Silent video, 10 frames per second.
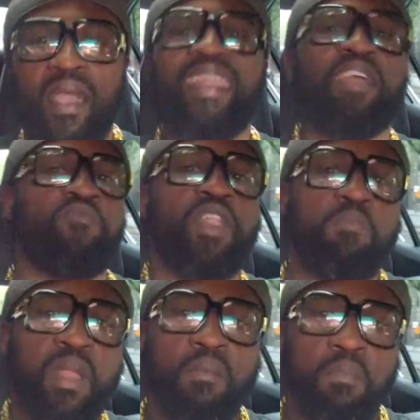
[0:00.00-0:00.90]
It ain't really
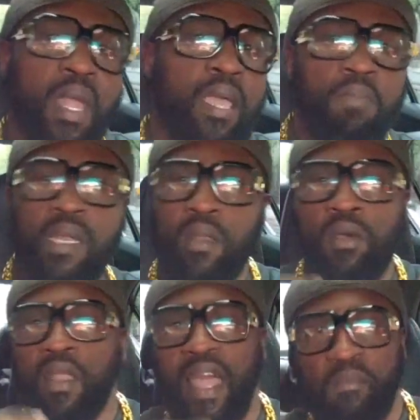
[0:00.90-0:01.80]
bling bling, but it
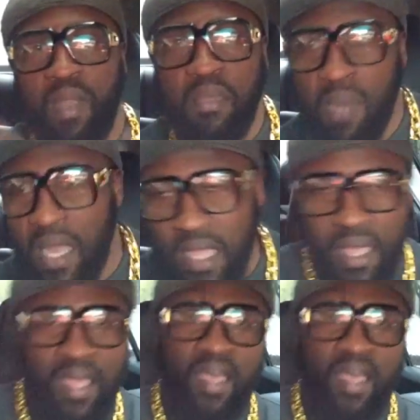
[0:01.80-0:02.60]
looked like bling bling.